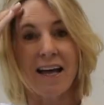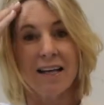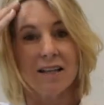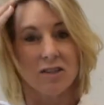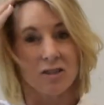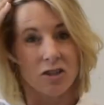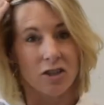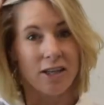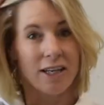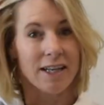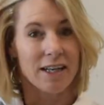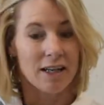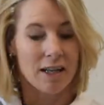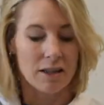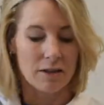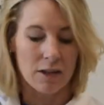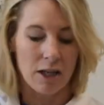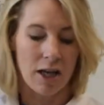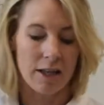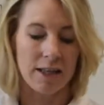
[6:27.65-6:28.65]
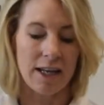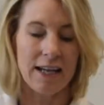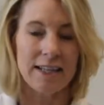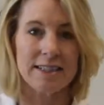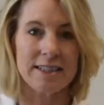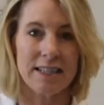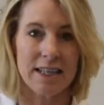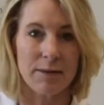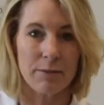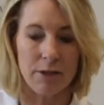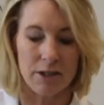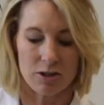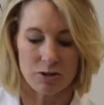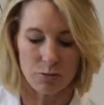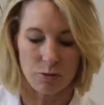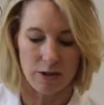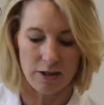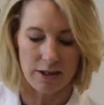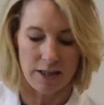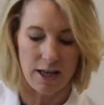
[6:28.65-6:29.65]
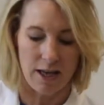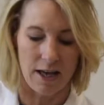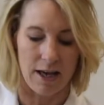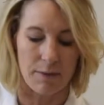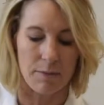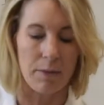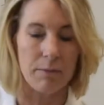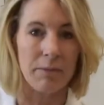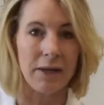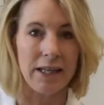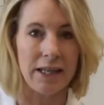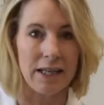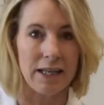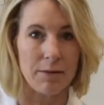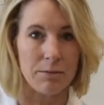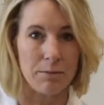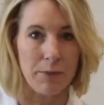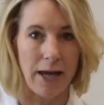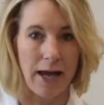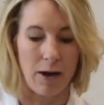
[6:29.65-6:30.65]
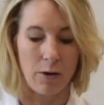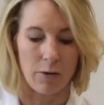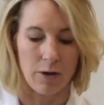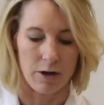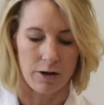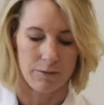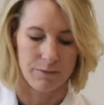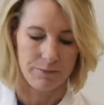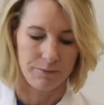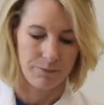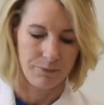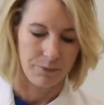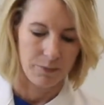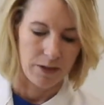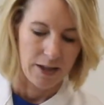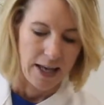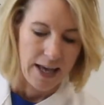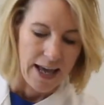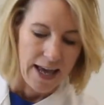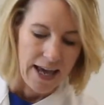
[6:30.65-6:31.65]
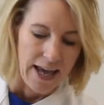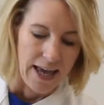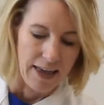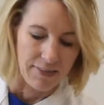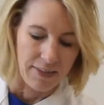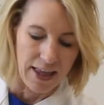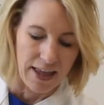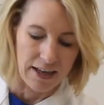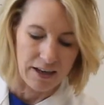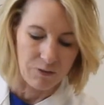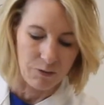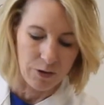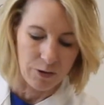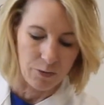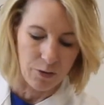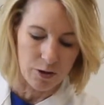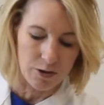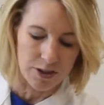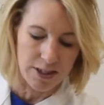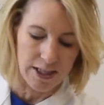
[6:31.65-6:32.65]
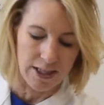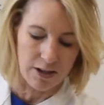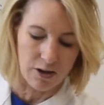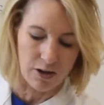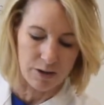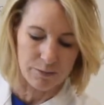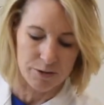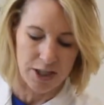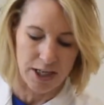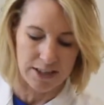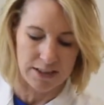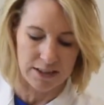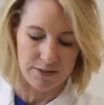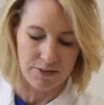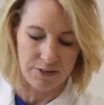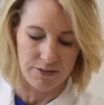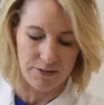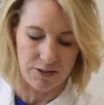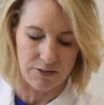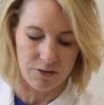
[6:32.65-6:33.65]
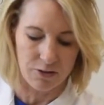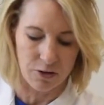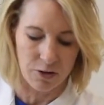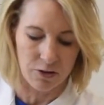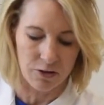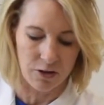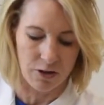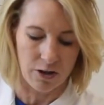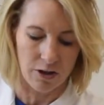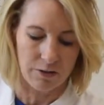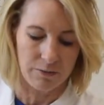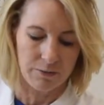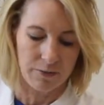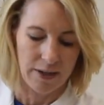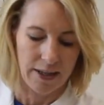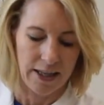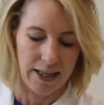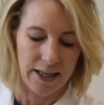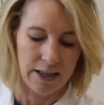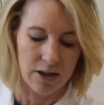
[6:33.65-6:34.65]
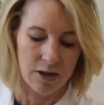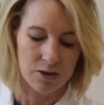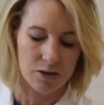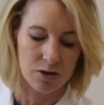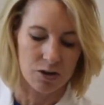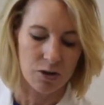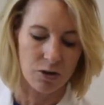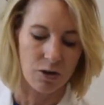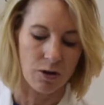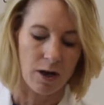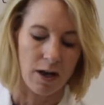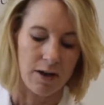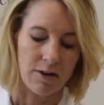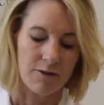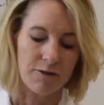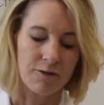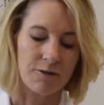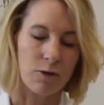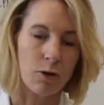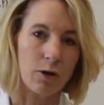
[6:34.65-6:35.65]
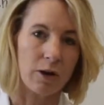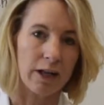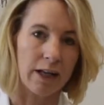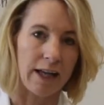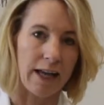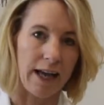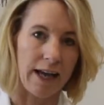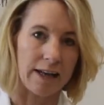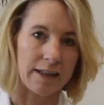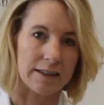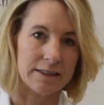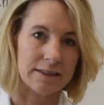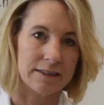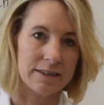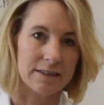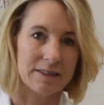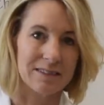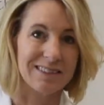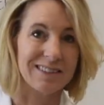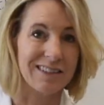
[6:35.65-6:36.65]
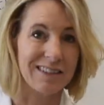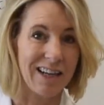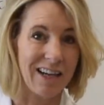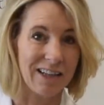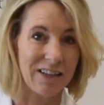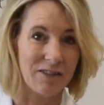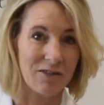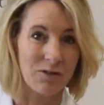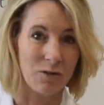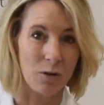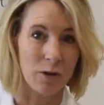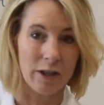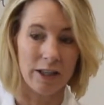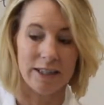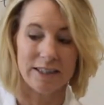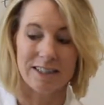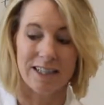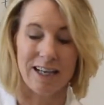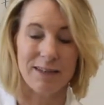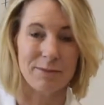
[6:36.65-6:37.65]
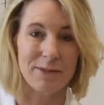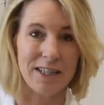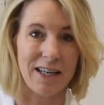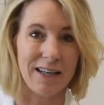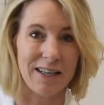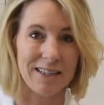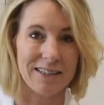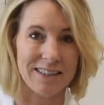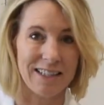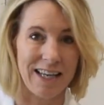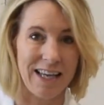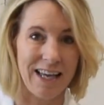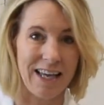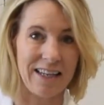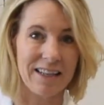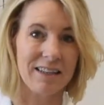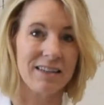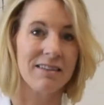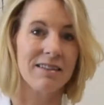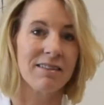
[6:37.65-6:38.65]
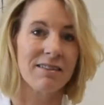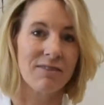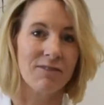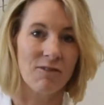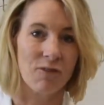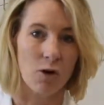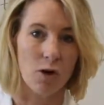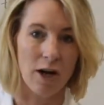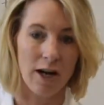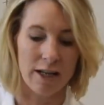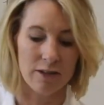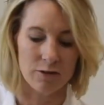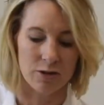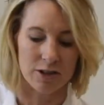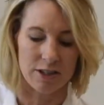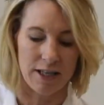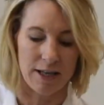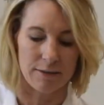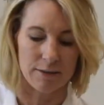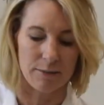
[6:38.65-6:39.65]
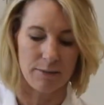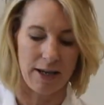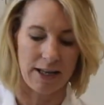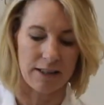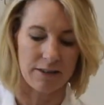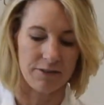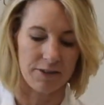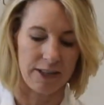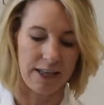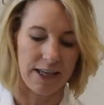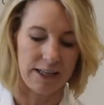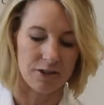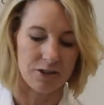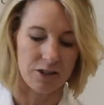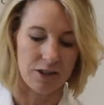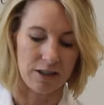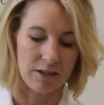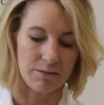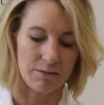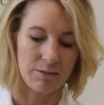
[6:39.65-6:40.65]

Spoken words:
So you're getting a nice image with medium power. And then if we rotate our objective even further, it goes to 40x. So now you're 40 times 10, 400 times magnification.